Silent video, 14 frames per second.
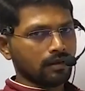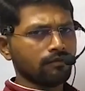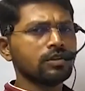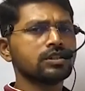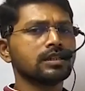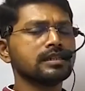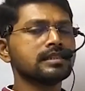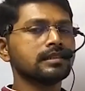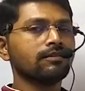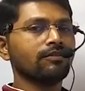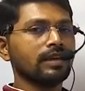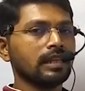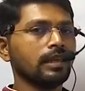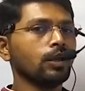which is the
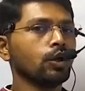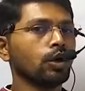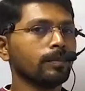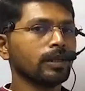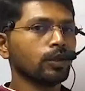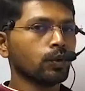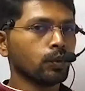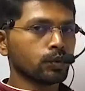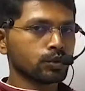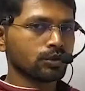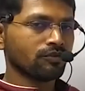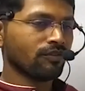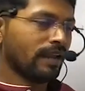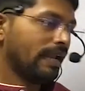very common course
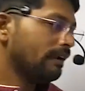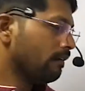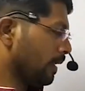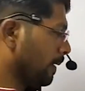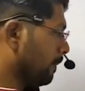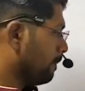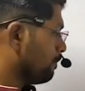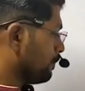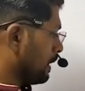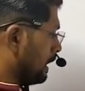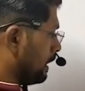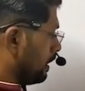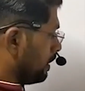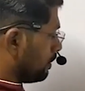of entry.
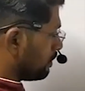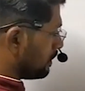Now